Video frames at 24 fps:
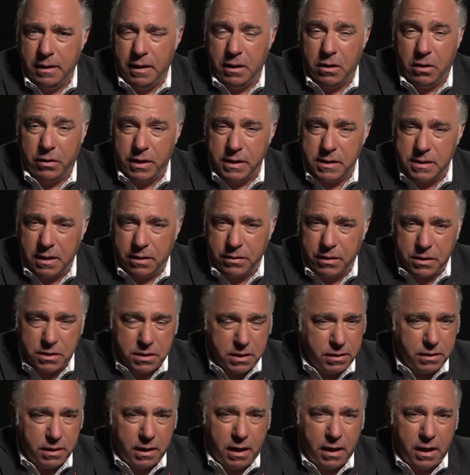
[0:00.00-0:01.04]
You know, they sent
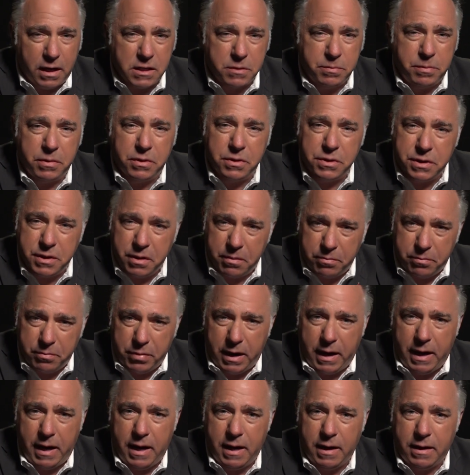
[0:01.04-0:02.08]
the hospital ship
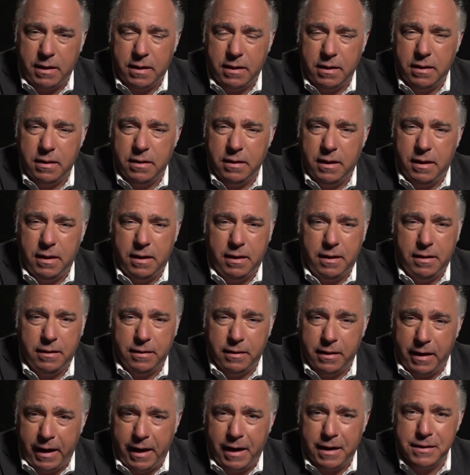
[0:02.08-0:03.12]
back. The
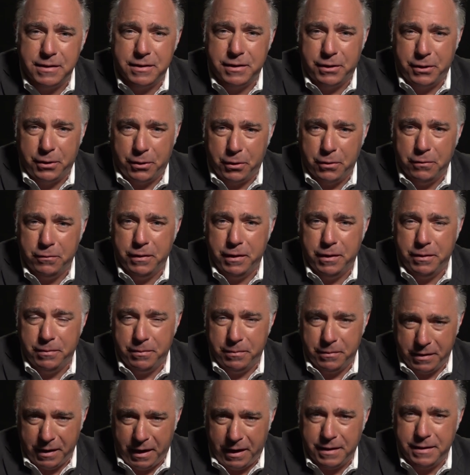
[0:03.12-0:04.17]
last
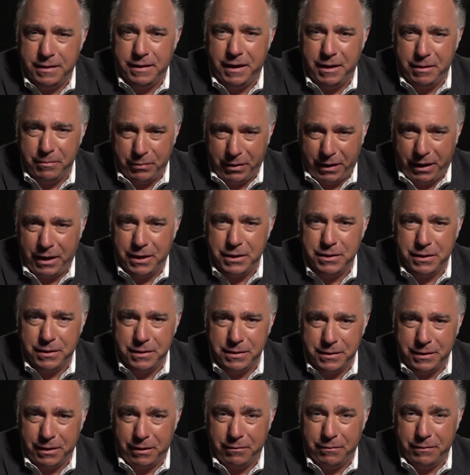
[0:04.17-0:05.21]
COVID-19
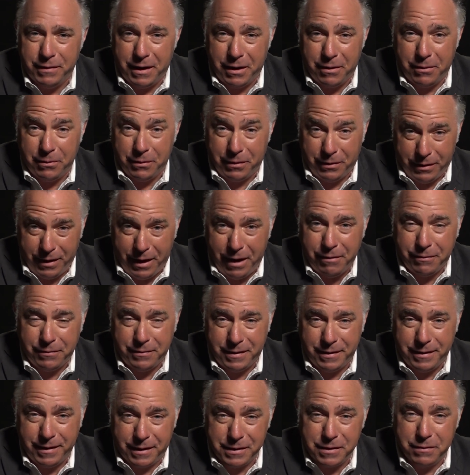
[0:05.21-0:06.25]
patients have now
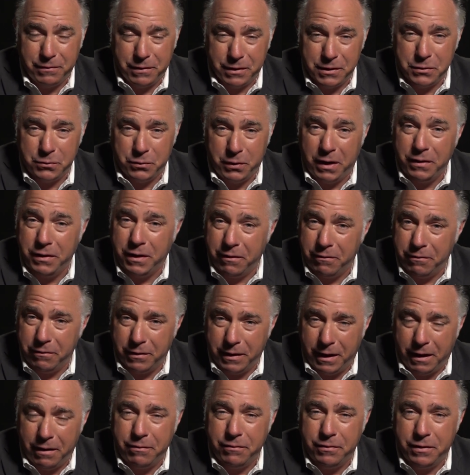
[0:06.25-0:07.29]
left. As of this week, they've
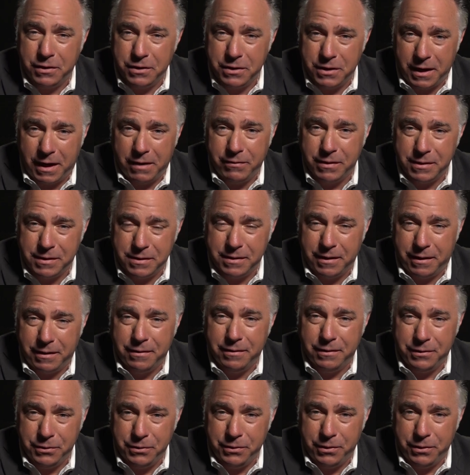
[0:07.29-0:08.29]
left the Javits Center in New